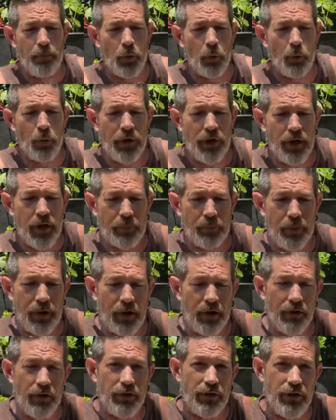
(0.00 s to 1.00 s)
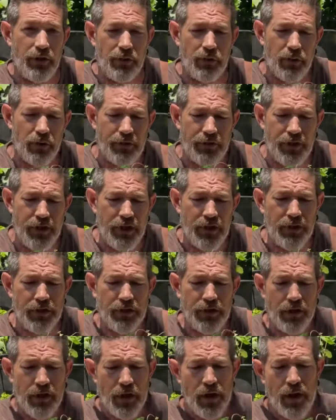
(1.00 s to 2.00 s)
We up here in the
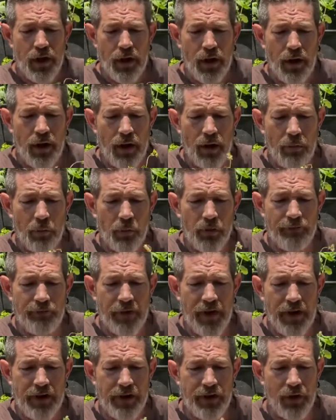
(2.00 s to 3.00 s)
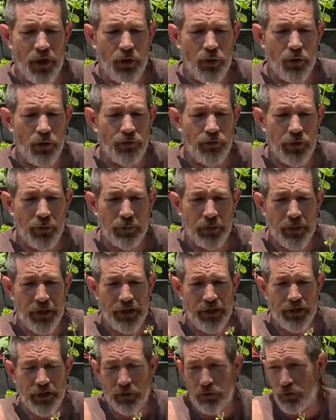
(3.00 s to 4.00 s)
Northeast, we find it all over the
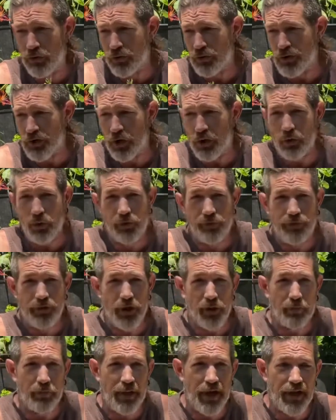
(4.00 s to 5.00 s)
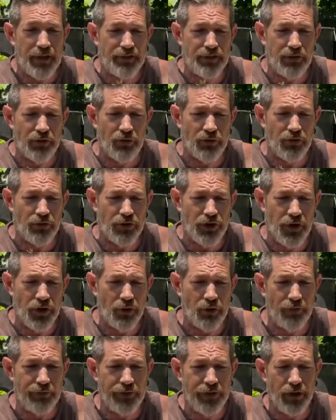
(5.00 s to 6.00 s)
place. It grows all over your beds. It grows
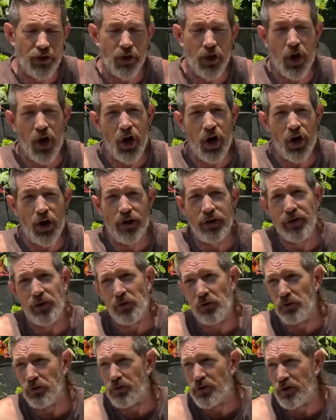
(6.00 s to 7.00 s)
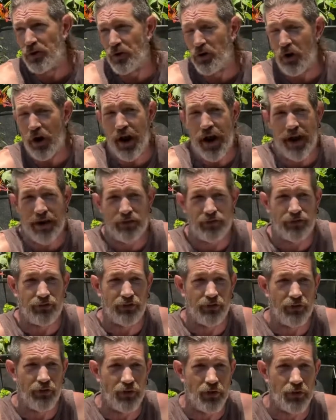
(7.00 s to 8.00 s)
all over your lawn. It grows in cracks.
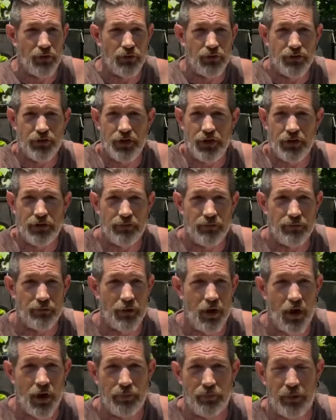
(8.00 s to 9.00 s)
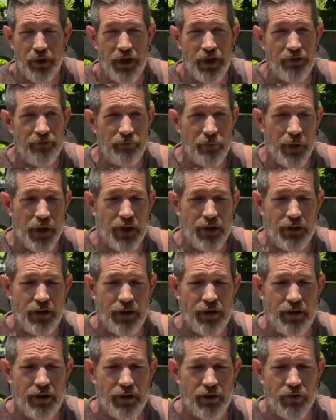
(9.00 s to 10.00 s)
It grows on pavement.
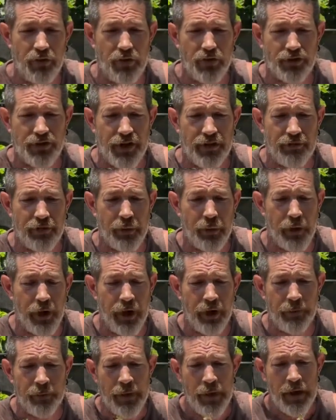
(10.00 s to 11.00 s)
It grows everywhere.